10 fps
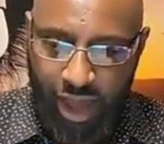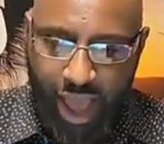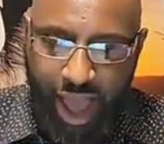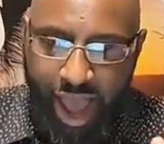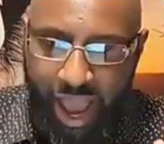
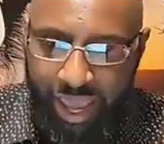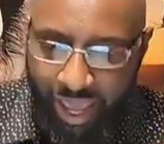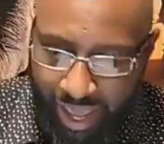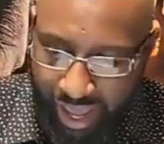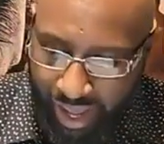I
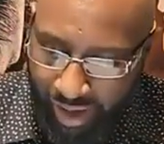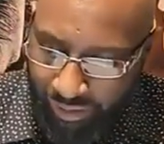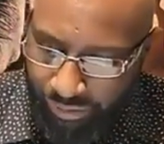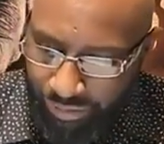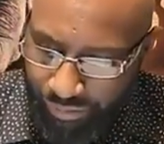
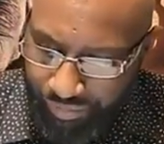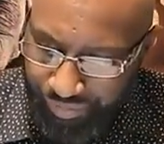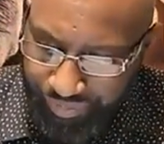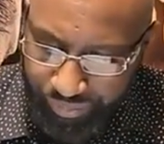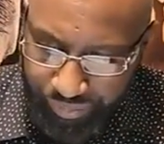have
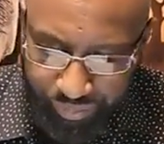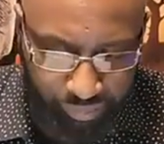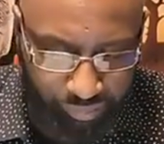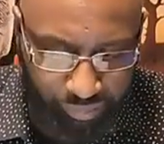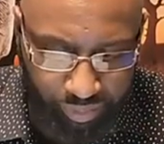
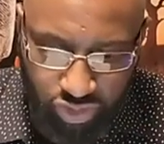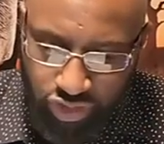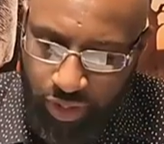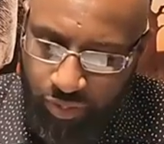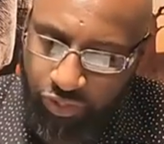
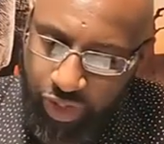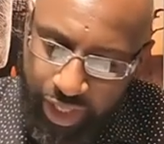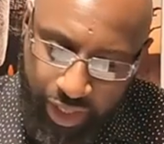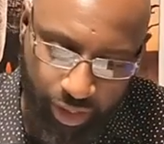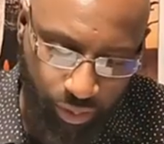some
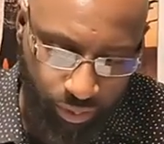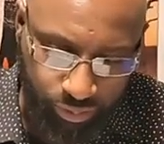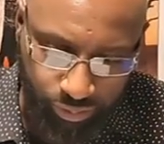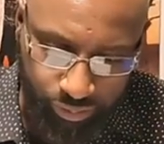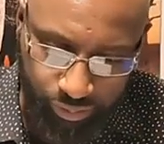
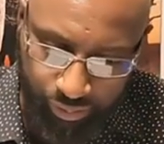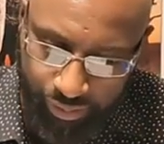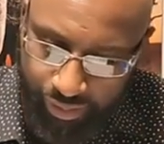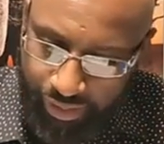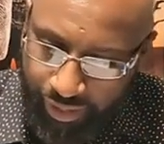videos.
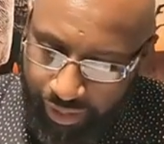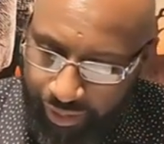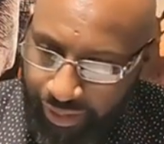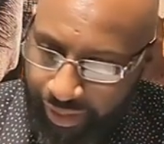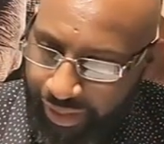
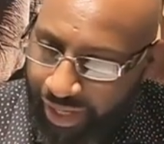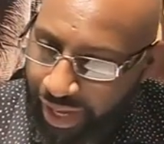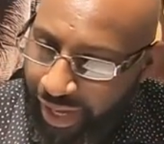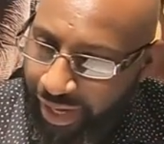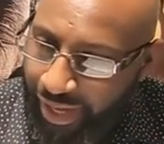Dear
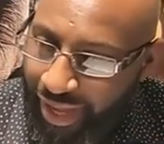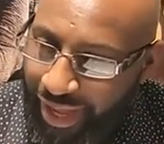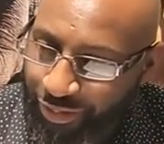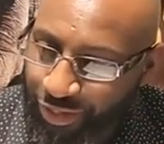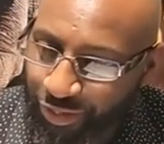God, I
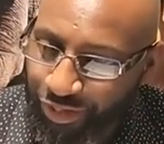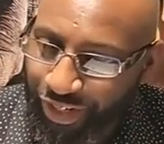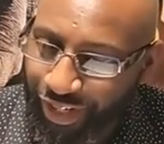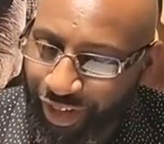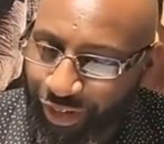have some
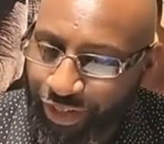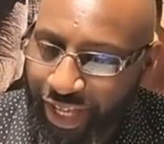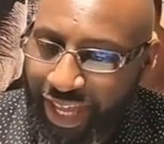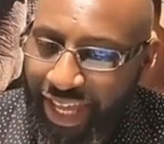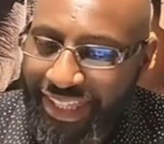videos
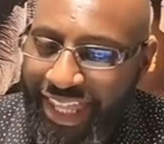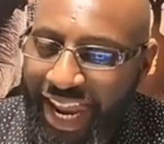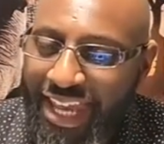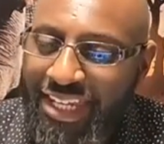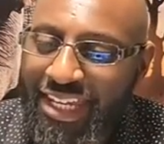
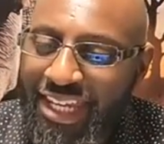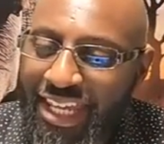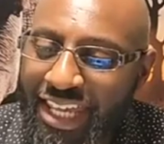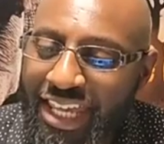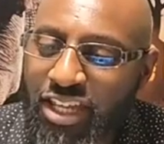that I
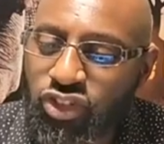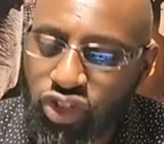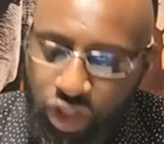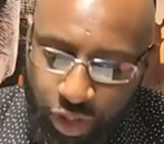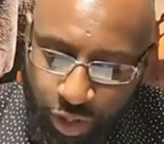
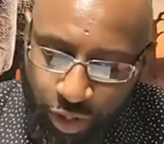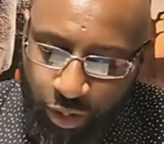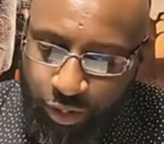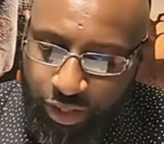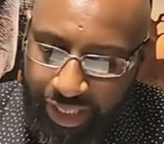need
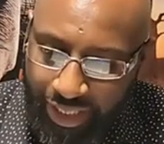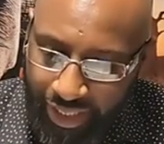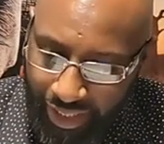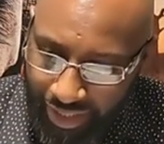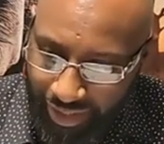you to
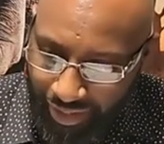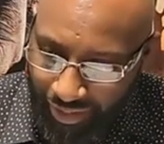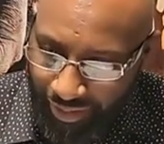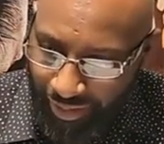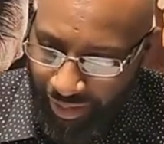
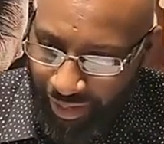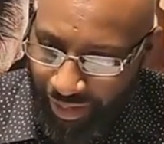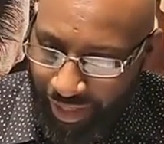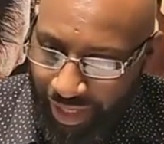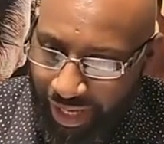hear.
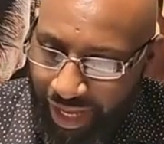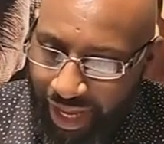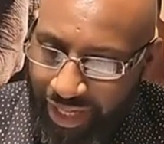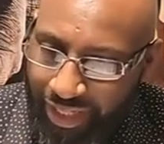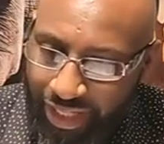
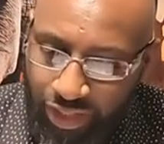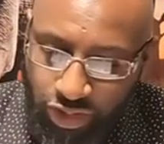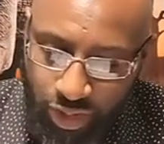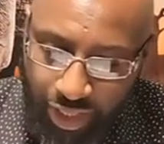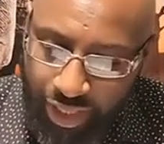I
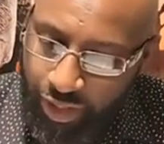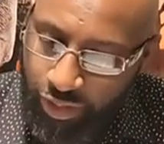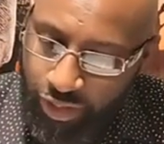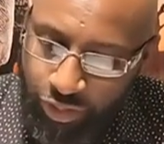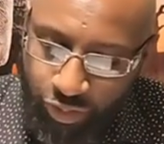need you to
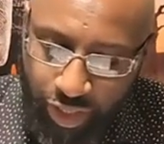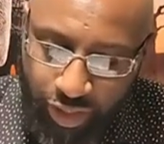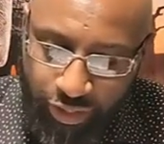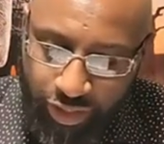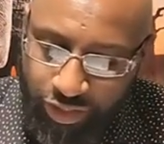hear these
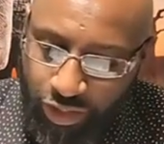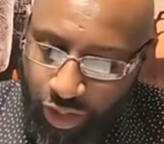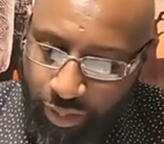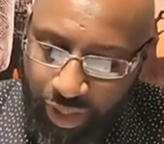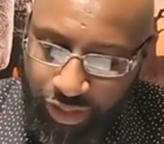videos. Let's
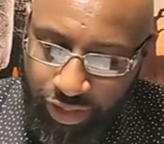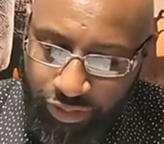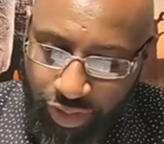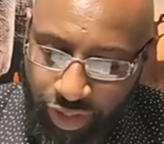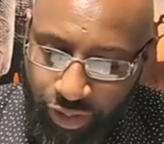talk about
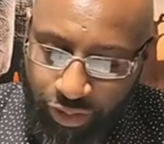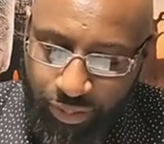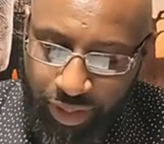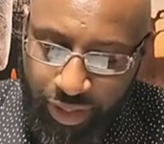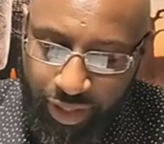these
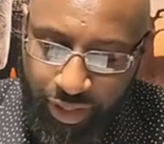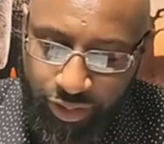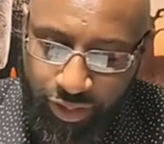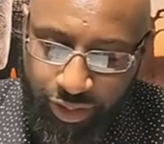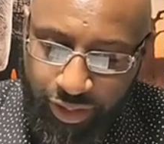videos,
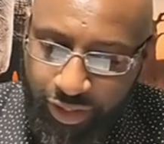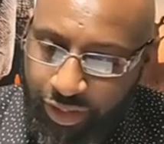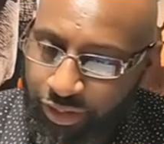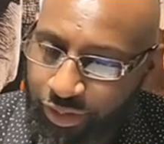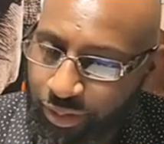because
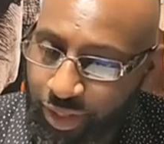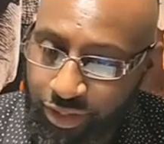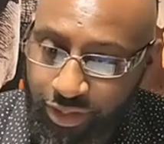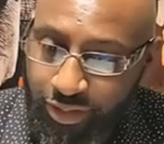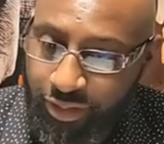goodness
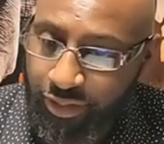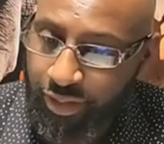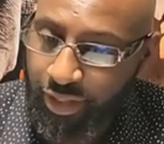gracious,